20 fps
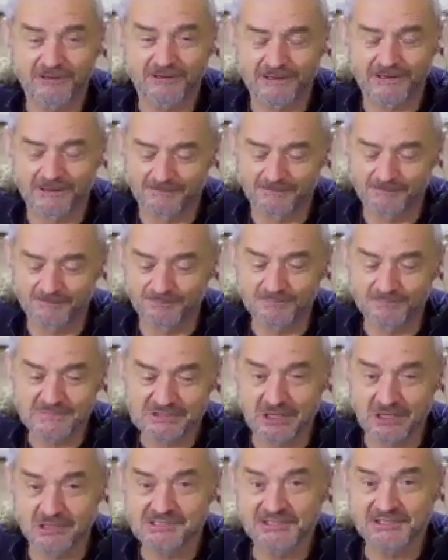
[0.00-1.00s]
um,
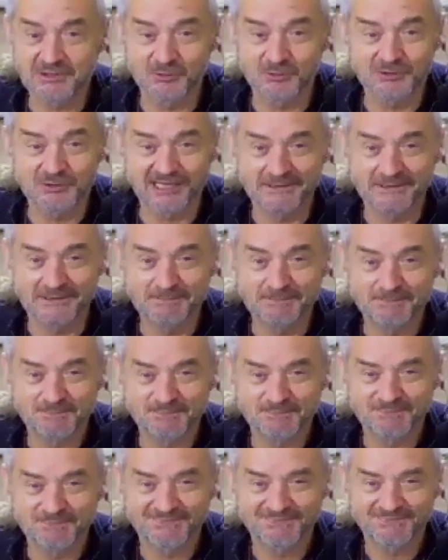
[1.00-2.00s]
starting your day.
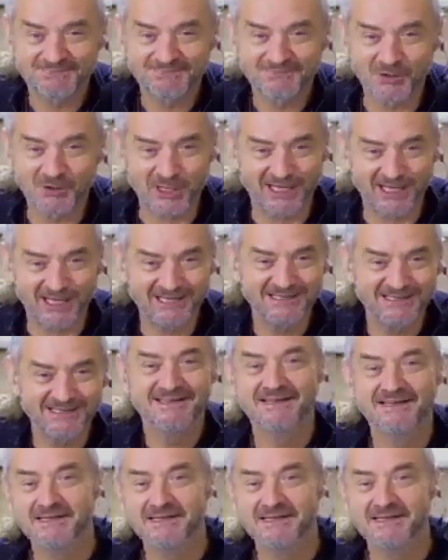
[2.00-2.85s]
Okay,